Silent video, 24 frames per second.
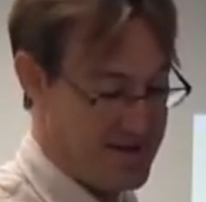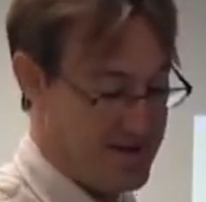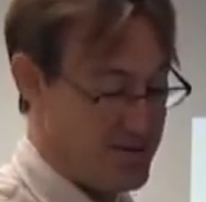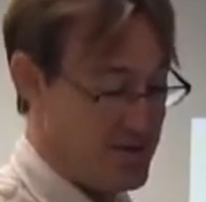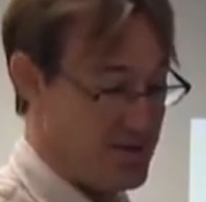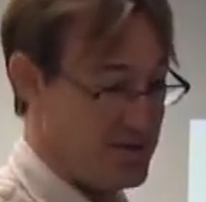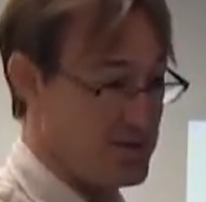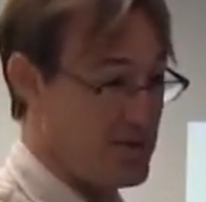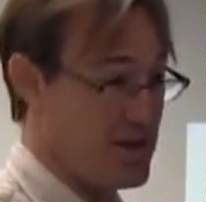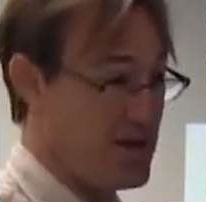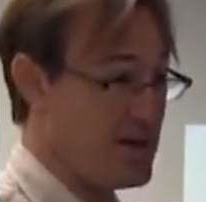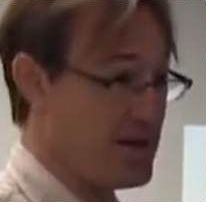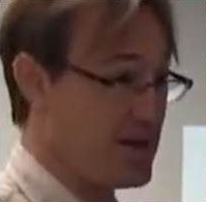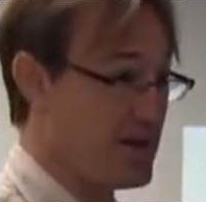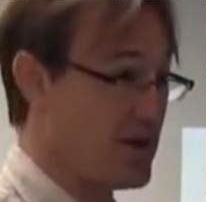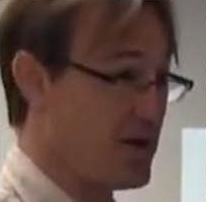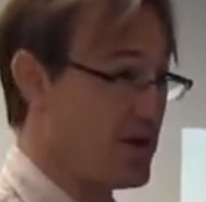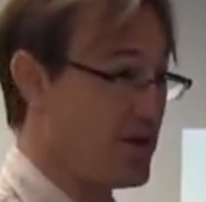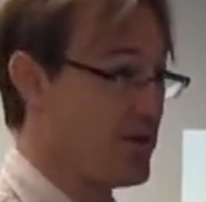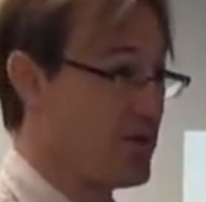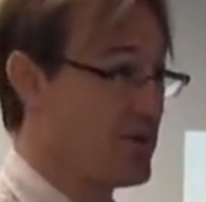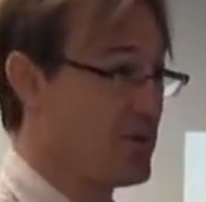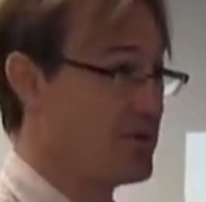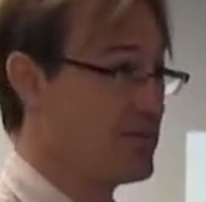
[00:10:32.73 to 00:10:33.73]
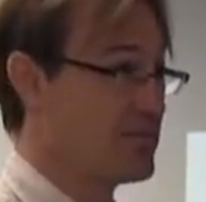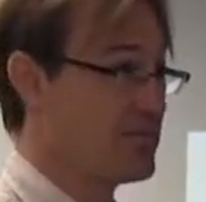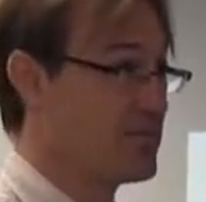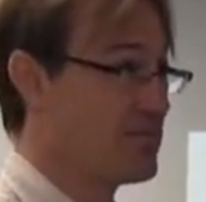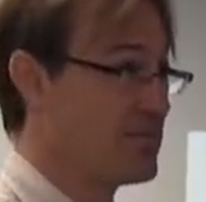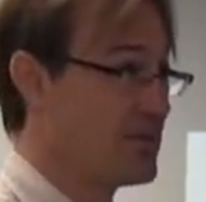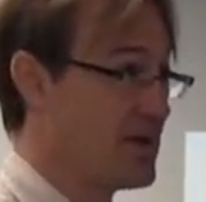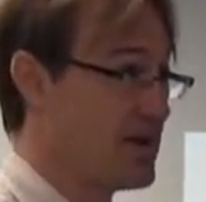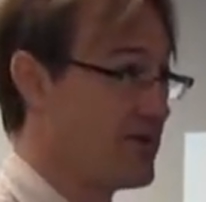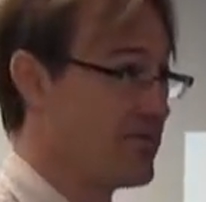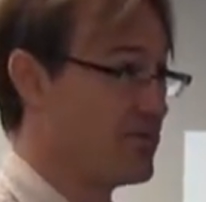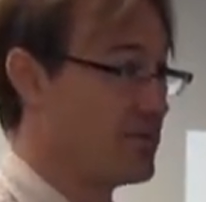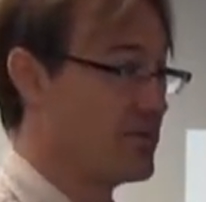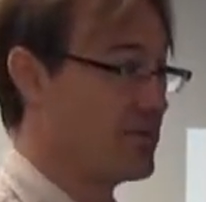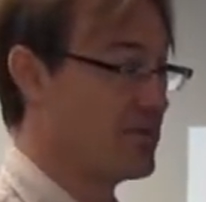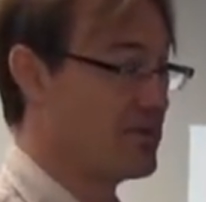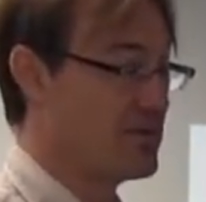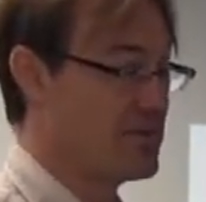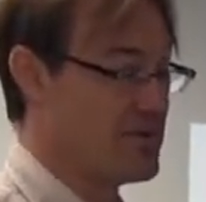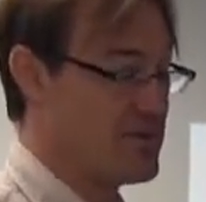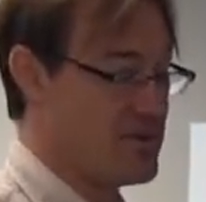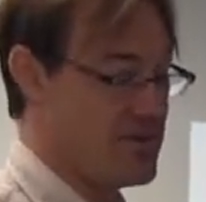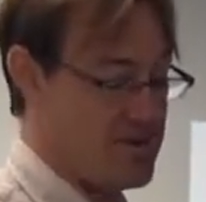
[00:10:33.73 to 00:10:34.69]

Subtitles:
those kind of lower level